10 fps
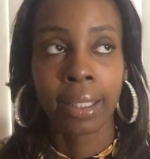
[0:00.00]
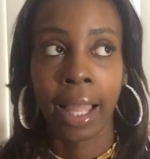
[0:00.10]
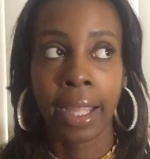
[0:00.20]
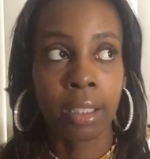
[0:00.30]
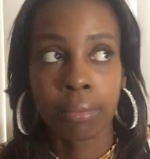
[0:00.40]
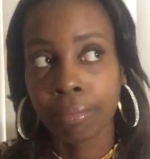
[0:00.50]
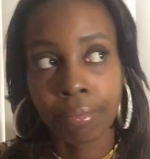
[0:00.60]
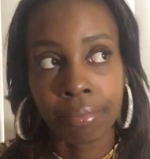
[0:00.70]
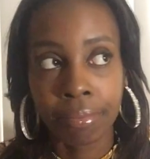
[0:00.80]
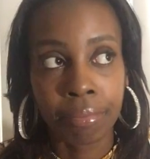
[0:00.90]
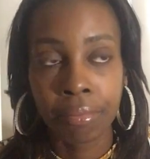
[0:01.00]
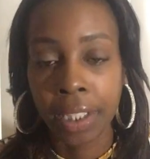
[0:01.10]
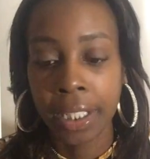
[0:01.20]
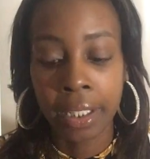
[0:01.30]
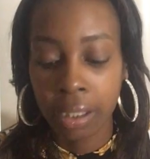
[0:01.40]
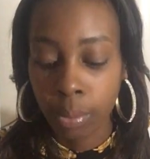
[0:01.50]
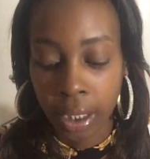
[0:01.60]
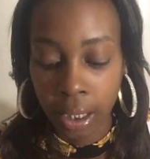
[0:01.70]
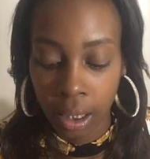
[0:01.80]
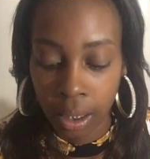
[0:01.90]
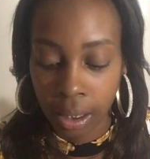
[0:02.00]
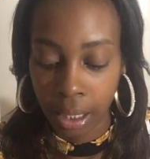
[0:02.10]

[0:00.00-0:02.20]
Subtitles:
Like, it is what it is.